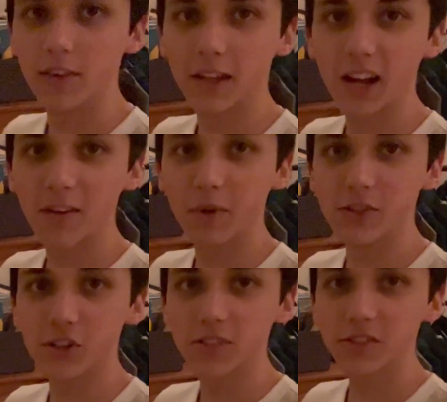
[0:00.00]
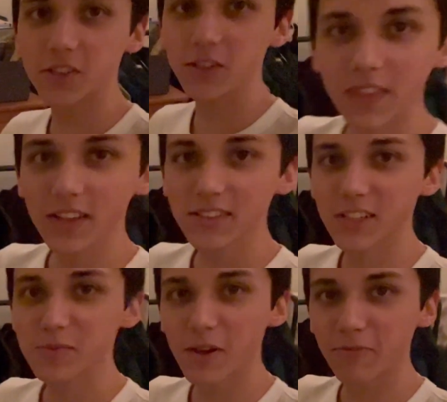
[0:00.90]
Then I have my dresser. This
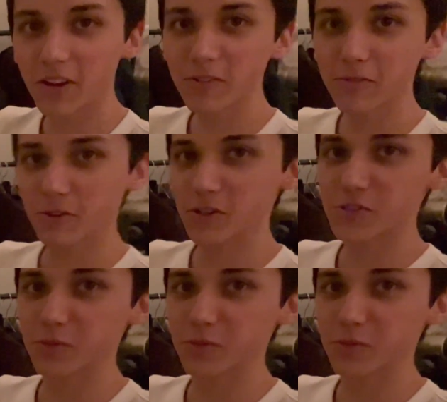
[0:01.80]
is my favorite furniture